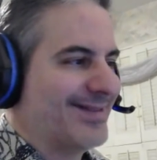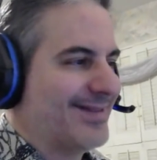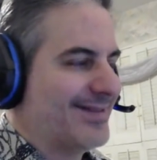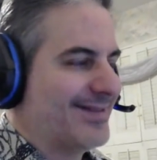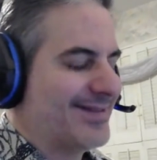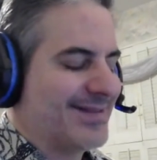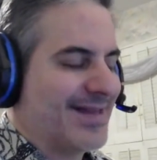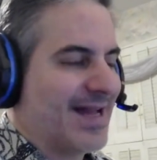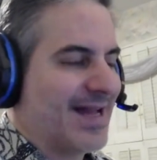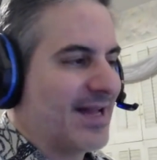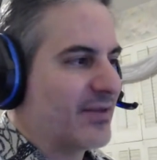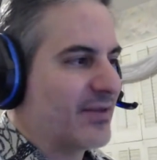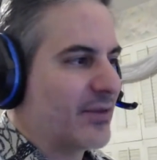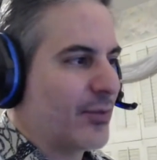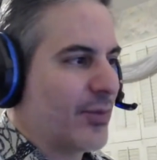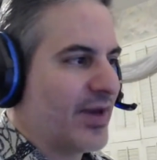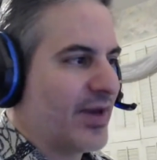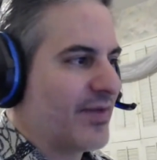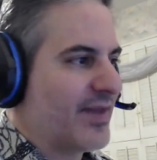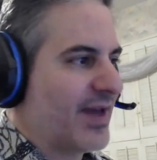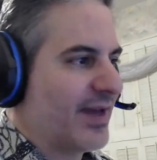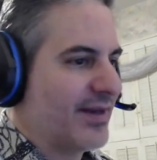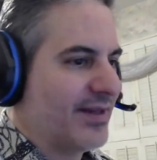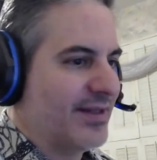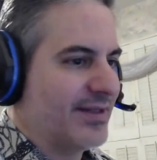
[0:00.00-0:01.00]
It's not the
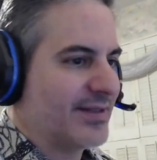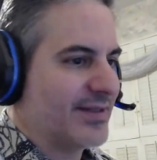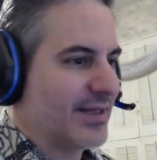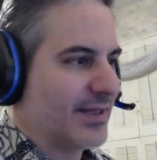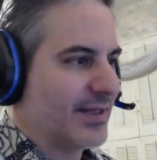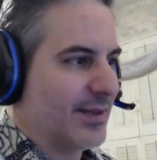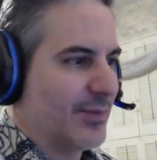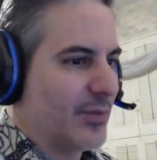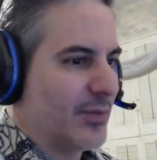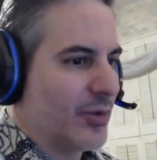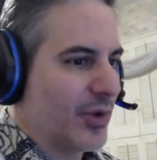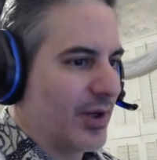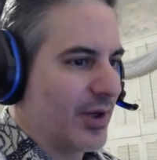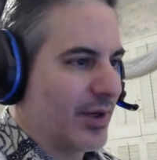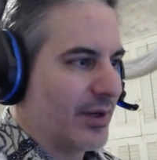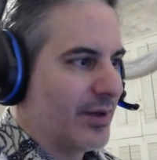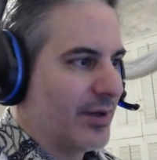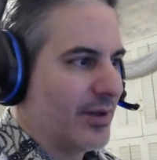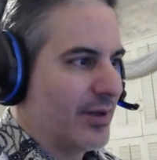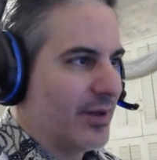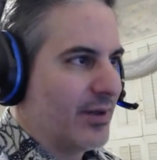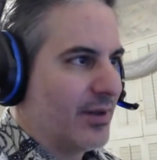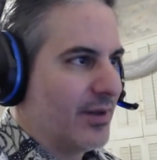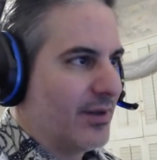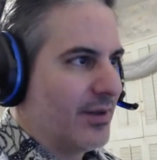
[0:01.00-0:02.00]
way that is anymore.
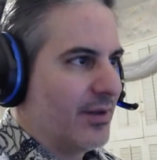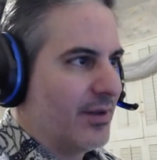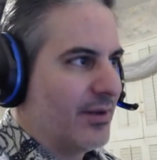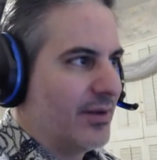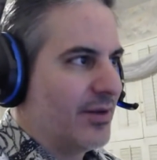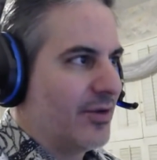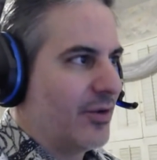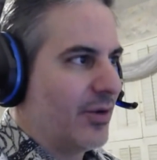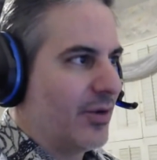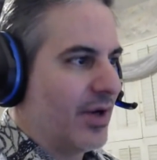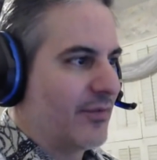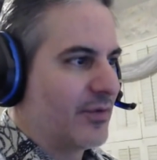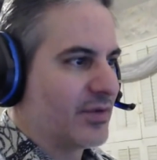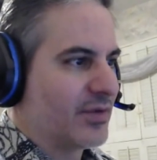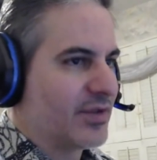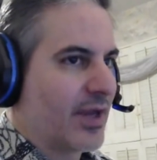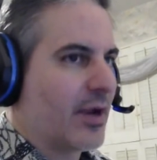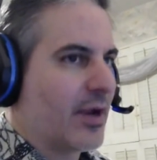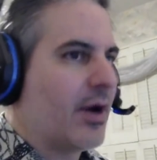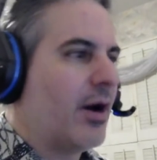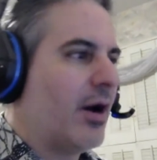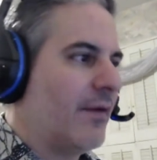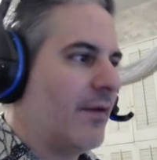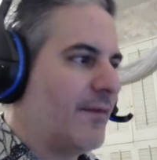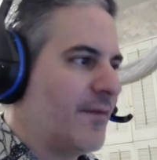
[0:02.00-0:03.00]
Everyone's
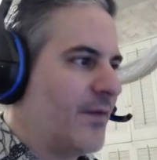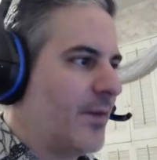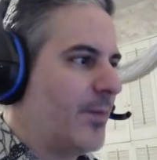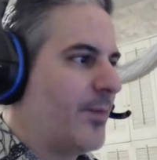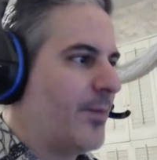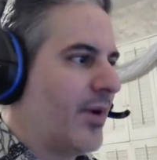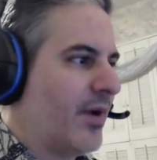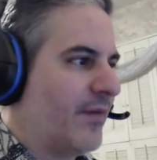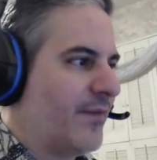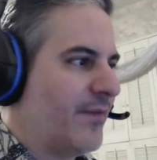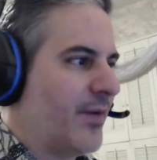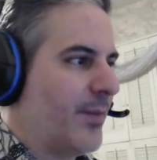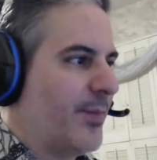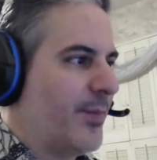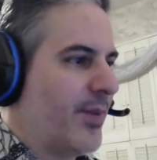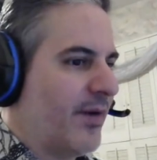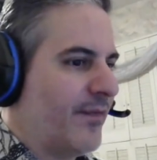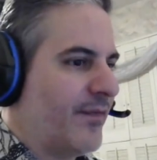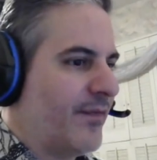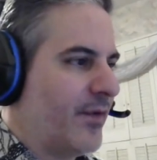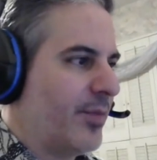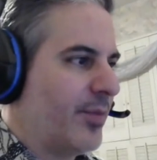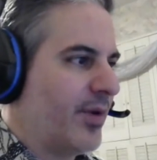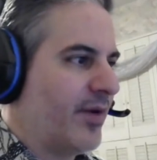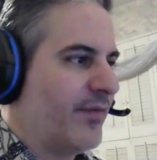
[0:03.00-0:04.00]
like, oh, football.
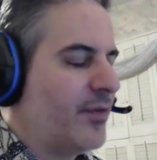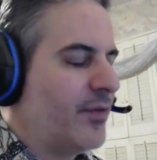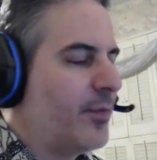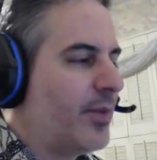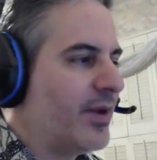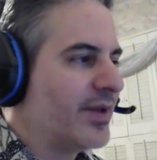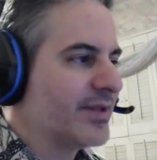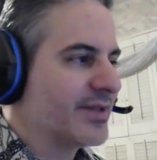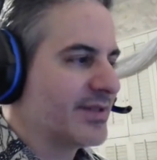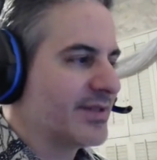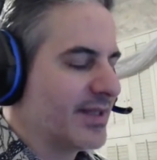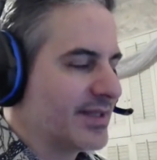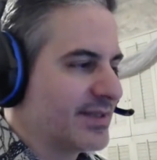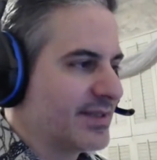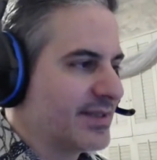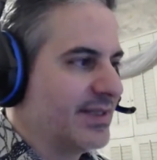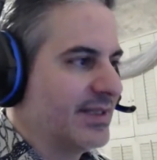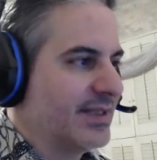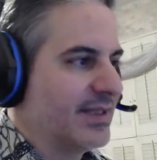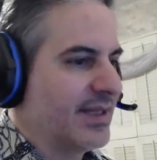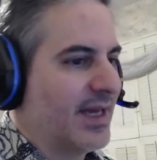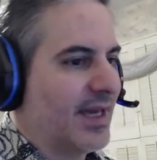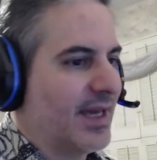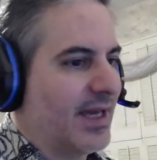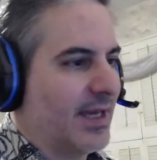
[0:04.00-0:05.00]
Football is
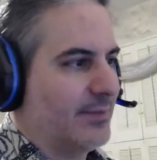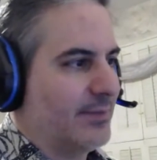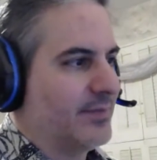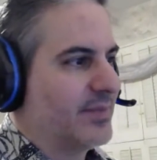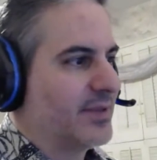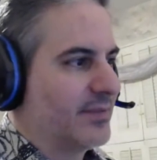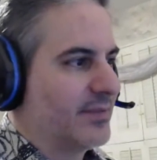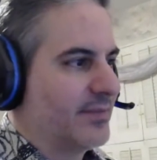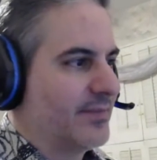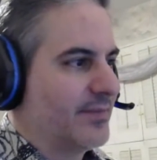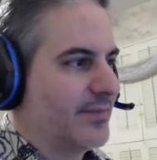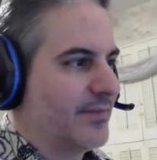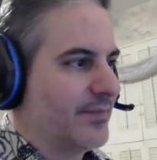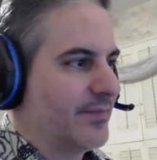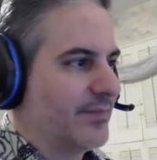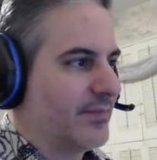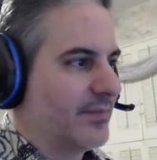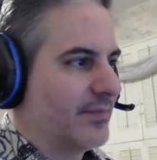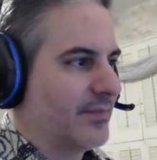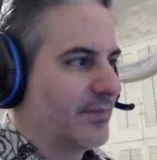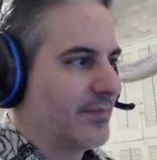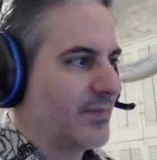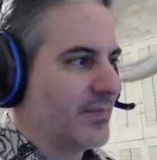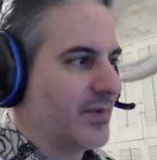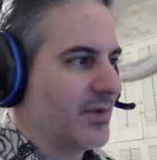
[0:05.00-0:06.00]
16 games.
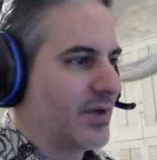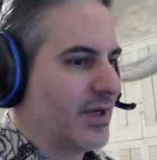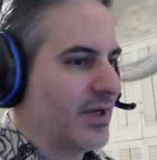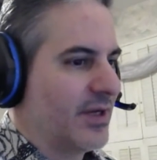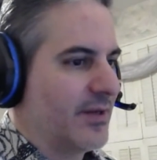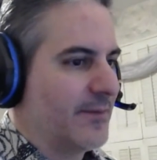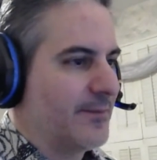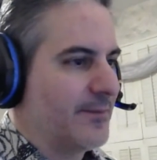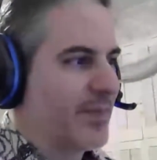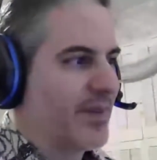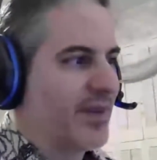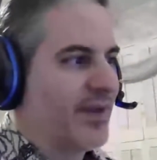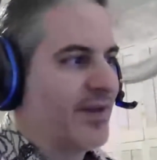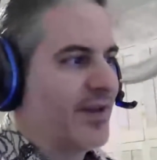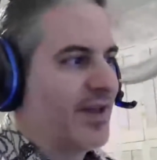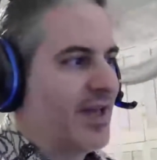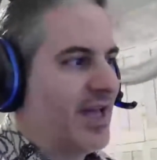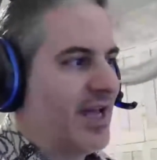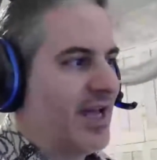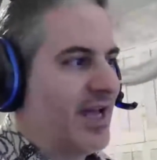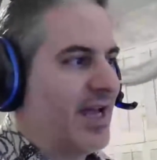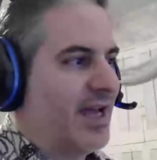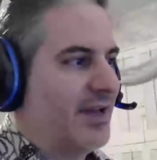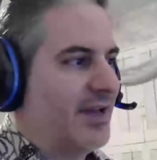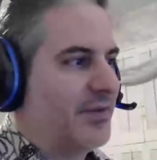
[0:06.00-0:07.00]
Okay.
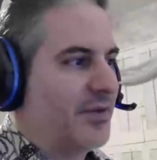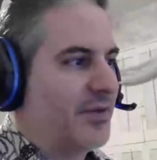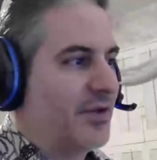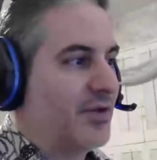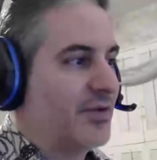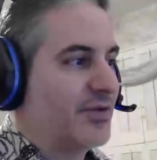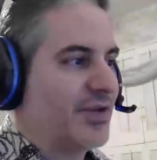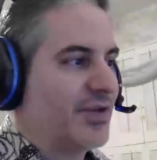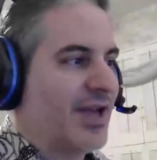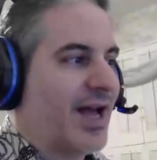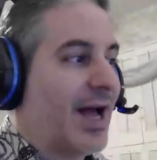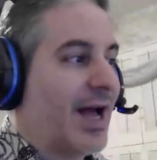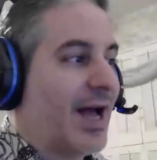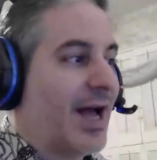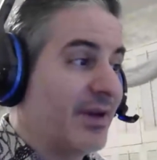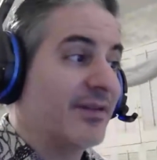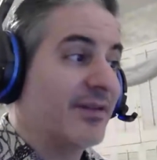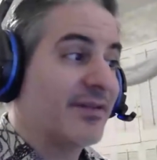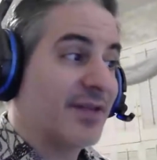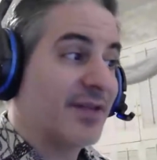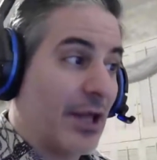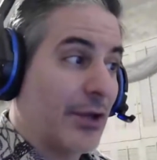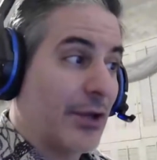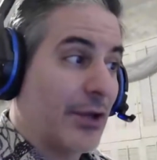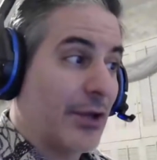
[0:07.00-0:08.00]
And I'm going to
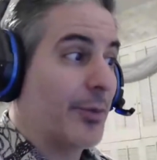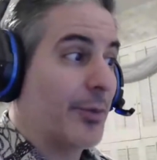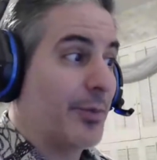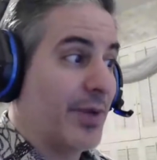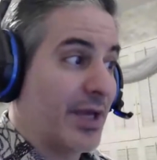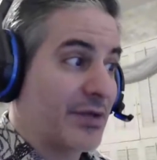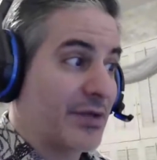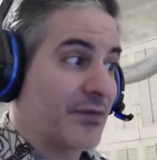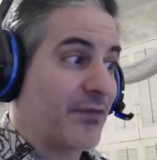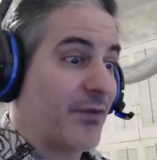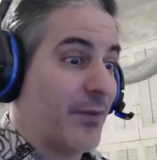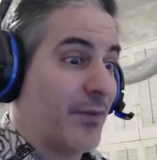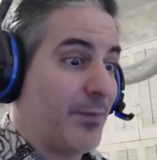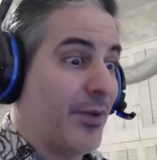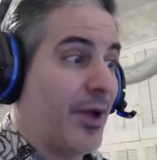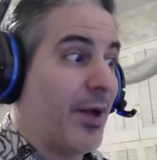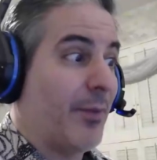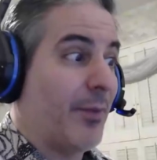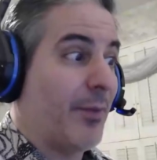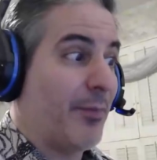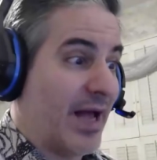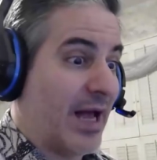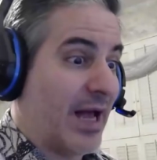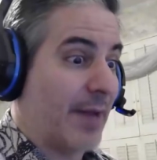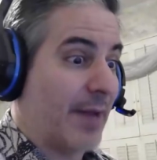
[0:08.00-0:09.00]
tell you what makes
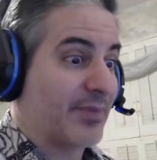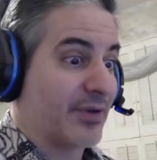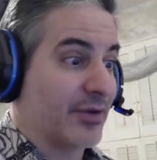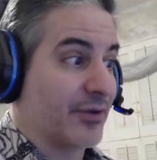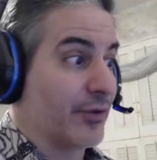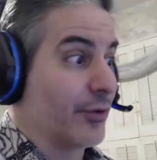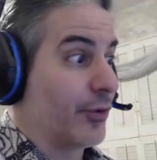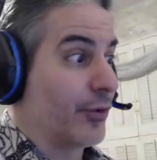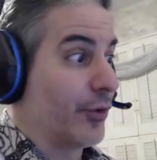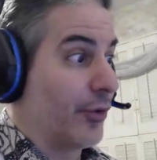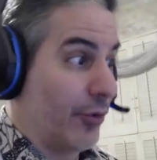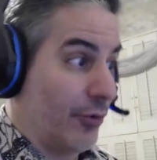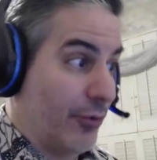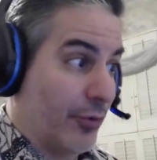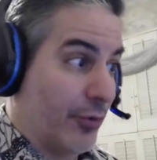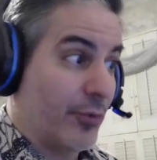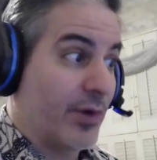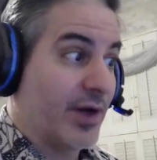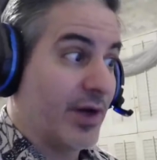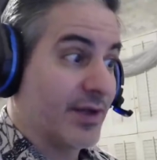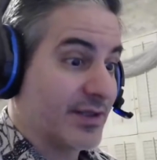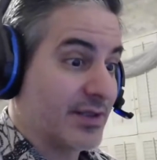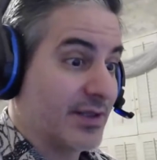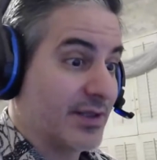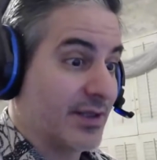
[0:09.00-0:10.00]
football popular. No one
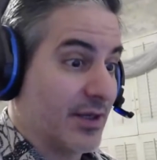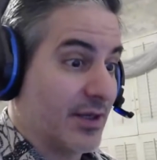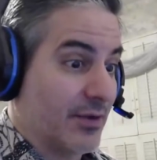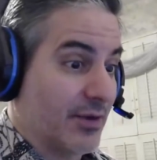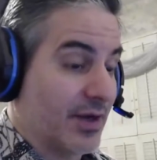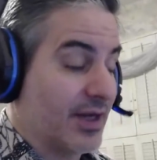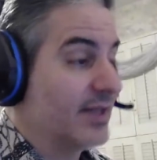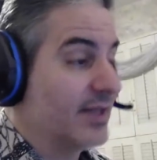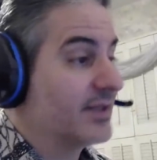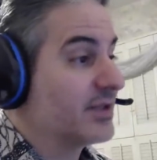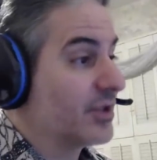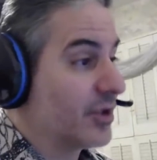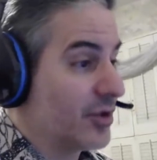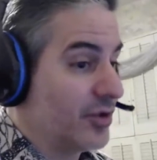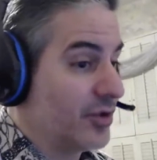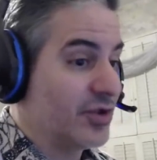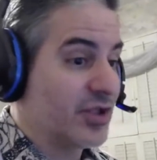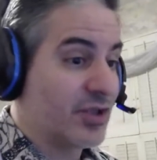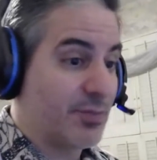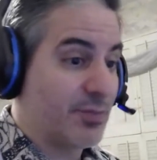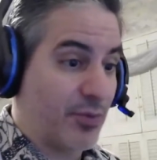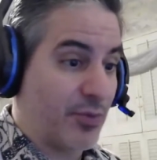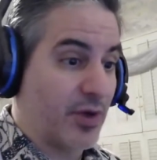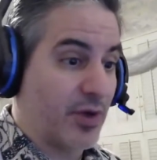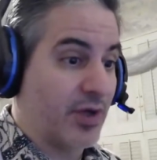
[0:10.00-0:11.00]
wants to hear it. It's a good
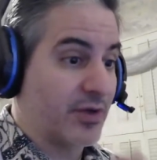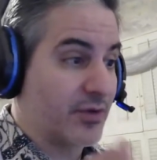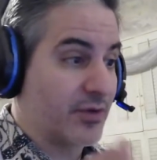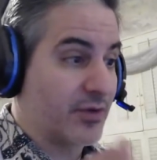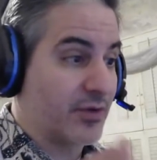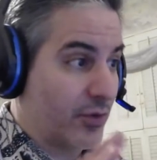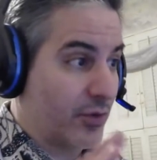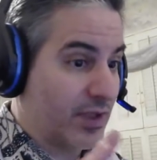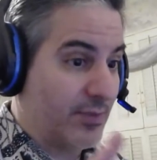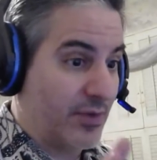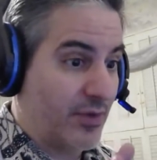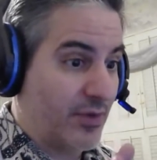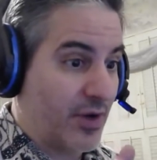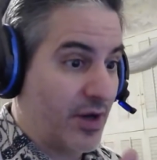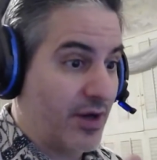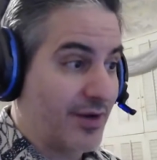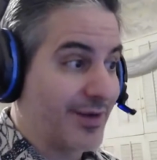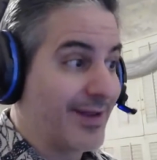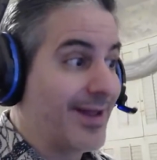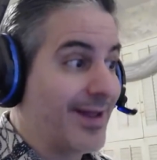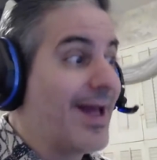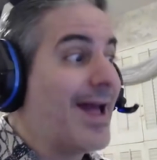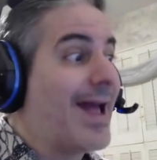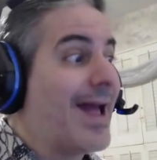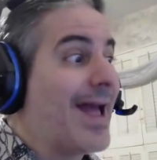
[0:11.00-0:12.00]
sport. Don't get me wrong.
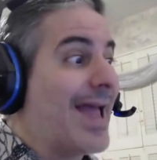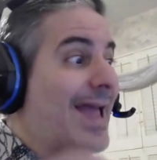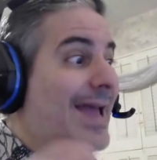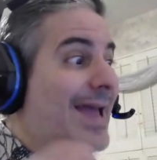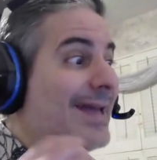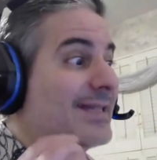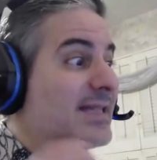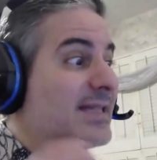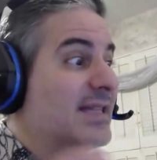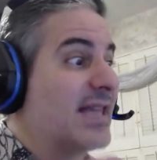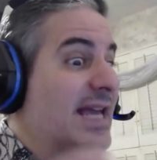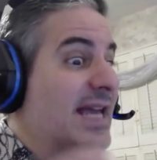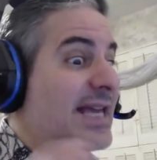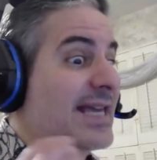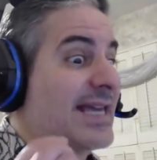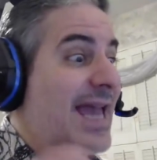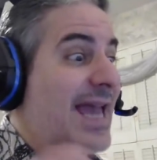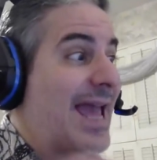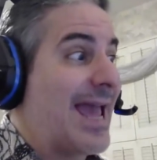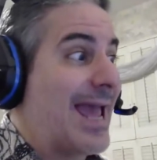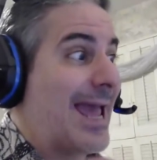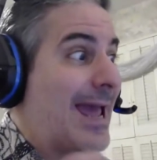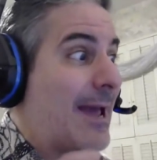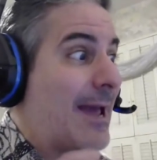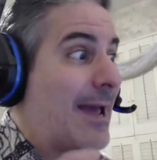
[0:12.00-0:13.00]
It's the
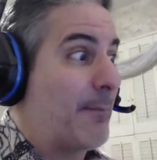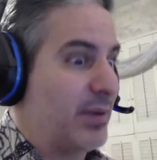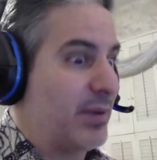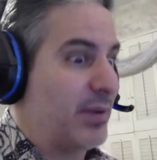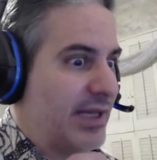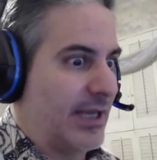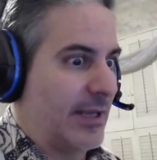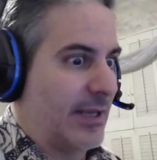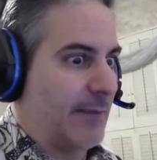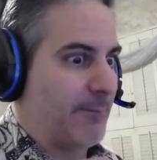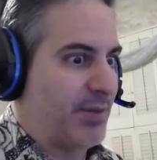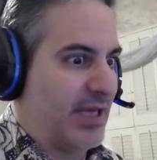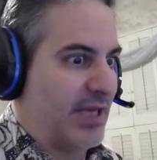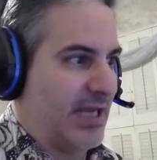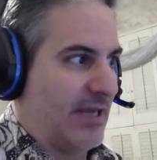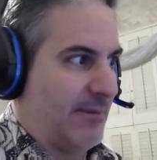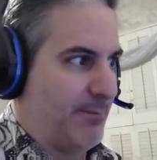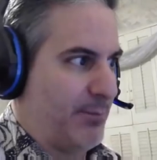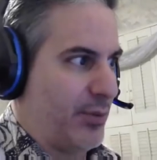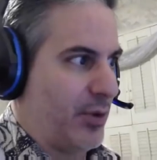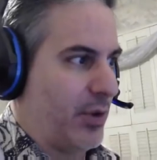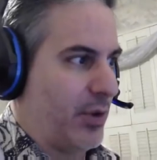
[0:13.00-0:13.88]
gambling, people.